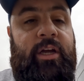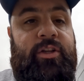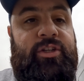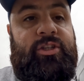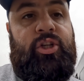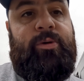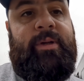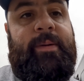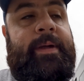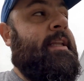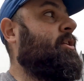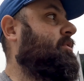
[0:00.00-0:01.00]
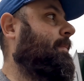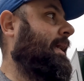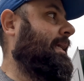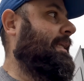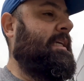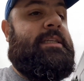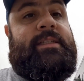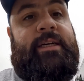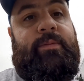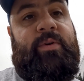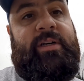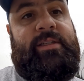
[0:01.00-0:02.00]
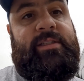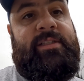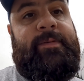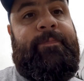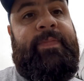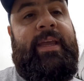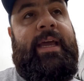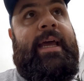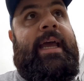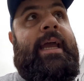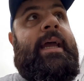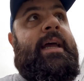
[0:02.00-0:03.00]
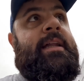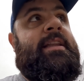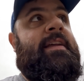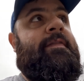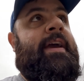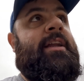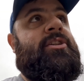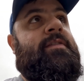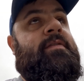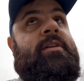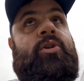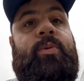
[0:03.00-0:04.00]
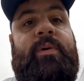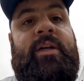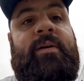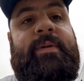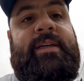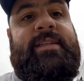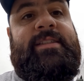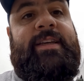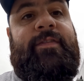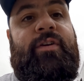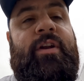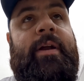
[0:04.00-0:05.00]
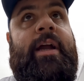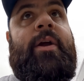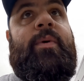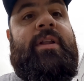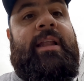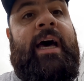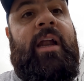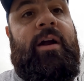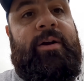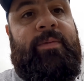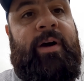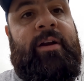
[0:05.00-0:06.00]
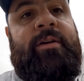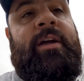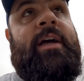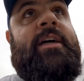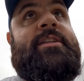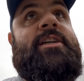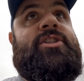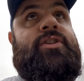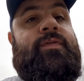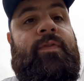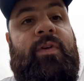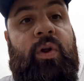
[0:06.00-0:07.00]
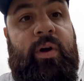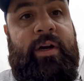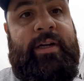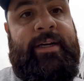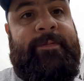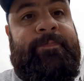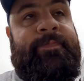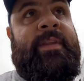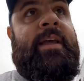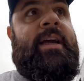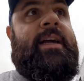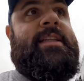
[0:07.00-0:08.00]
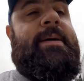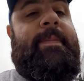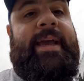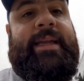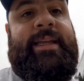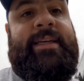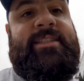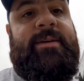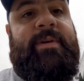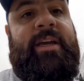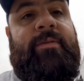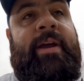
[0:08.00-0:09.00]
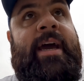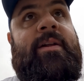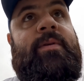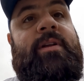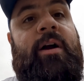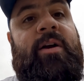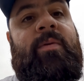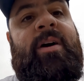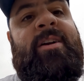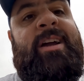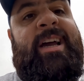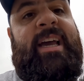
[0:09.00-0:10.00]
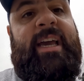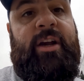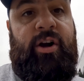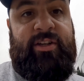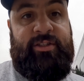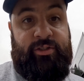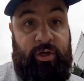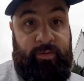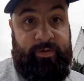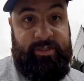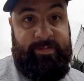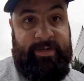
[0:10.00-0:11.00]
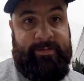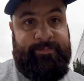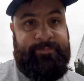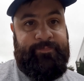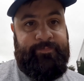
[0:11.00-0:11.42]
There's aluminum and there's magnesium ones. And the advantage of aluminum is if you're in an area with a lot of hard water, such as Florida, the magnesium can react with the hard water and cause a sulfur smell.